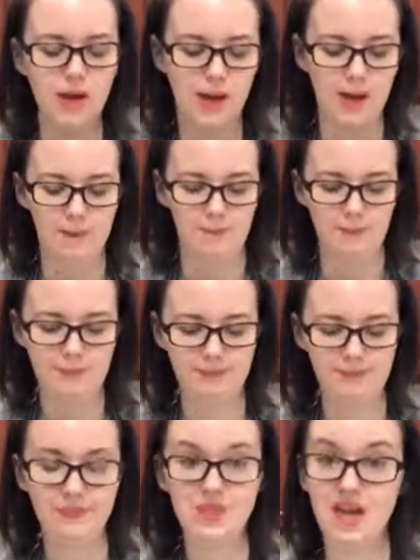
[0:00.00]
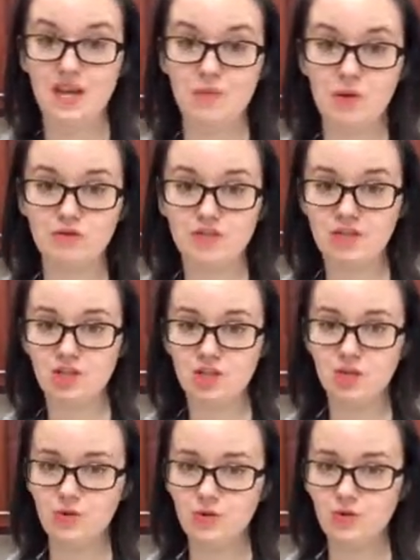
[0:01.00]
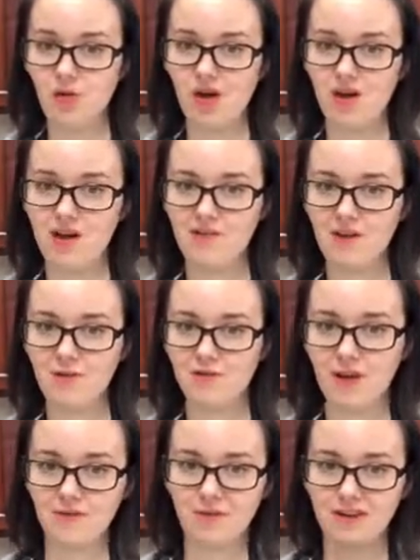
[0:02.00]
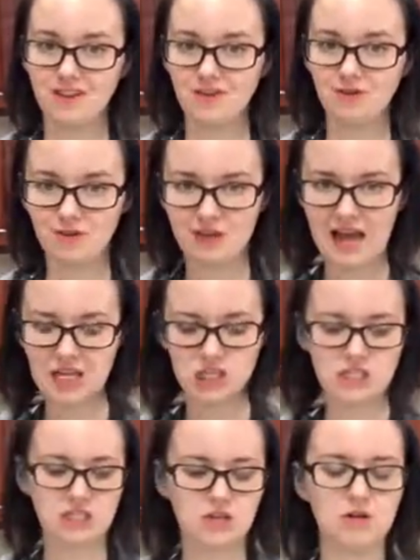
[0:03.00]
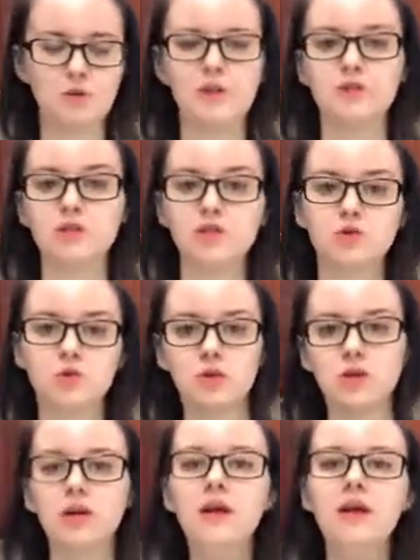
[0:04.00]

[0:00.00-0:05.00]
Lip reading: I am using two of our favorite little gadgets here around the store.